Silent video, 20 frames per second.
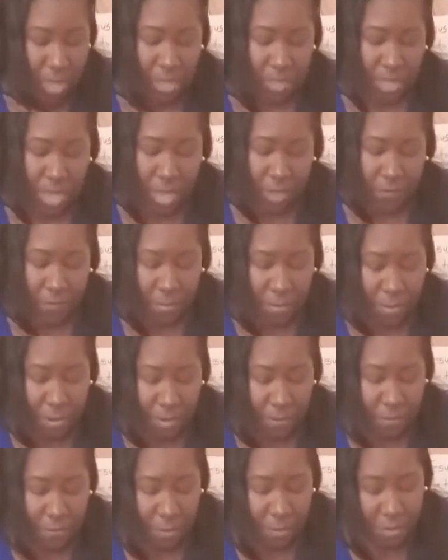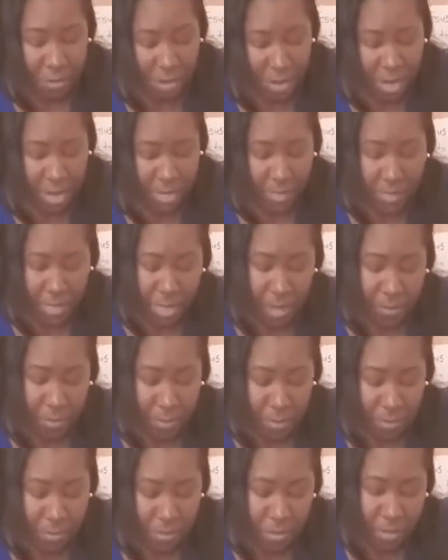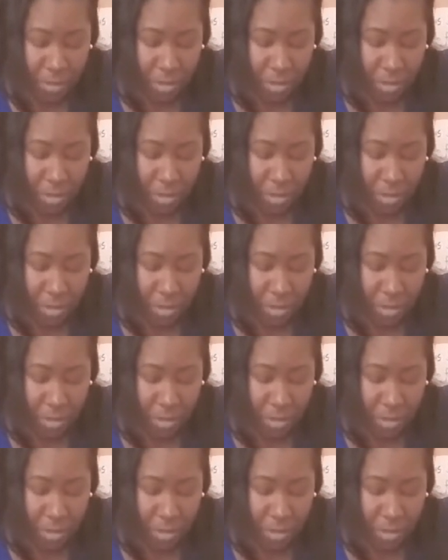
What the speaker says: Thank you for putting food on our table,